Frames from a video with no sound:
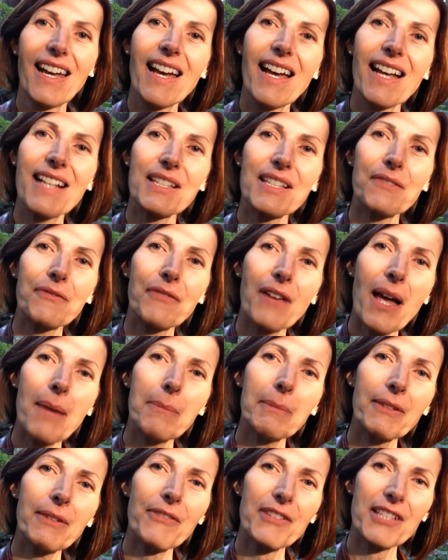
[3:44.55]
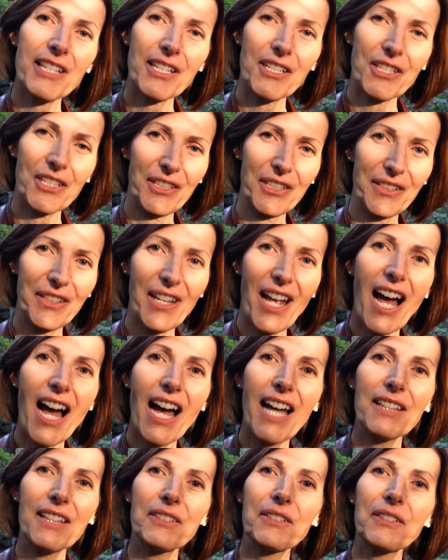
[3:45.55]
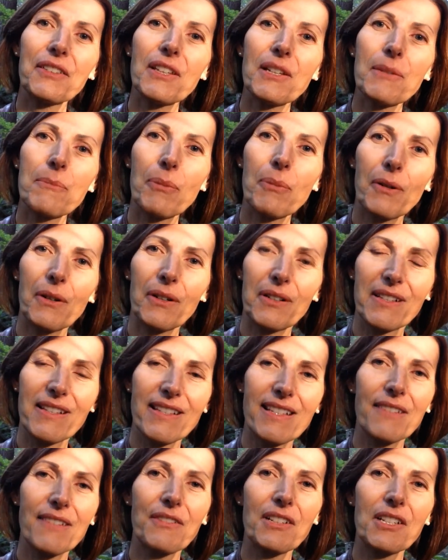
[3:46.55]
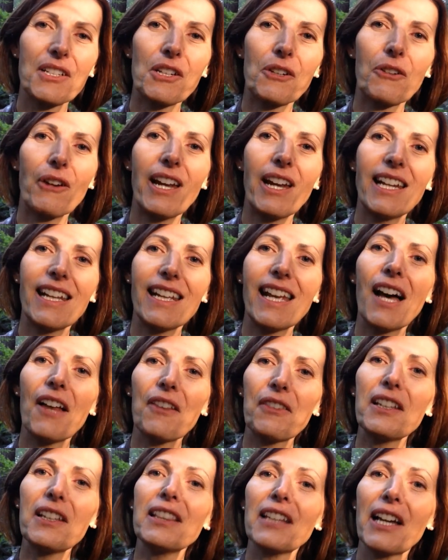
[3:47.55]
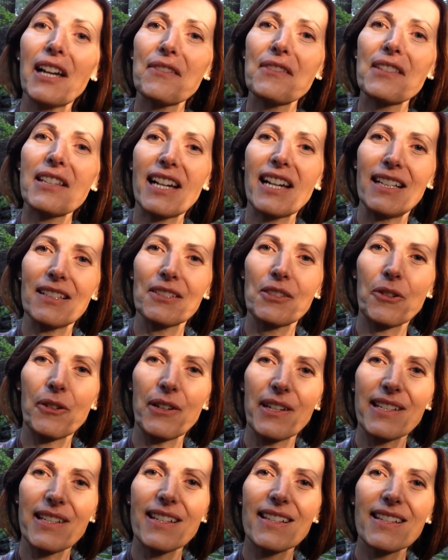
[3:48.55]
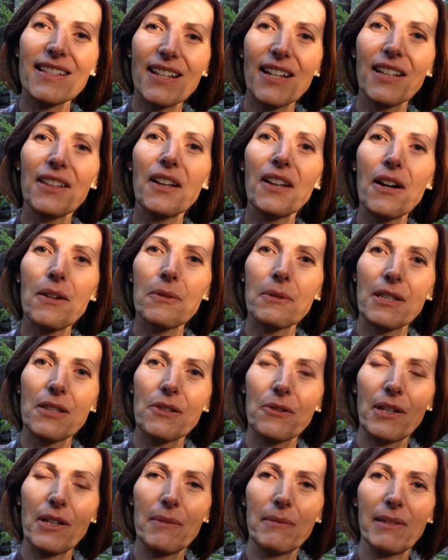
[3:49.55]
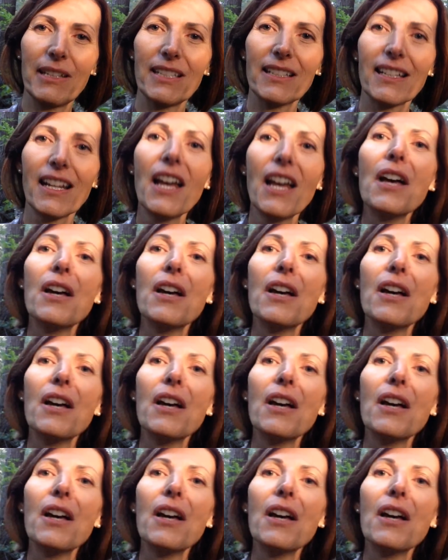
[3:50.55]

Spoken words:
As a family physician, I learned the importance of integrating healthy lifestyle choices along with treatment.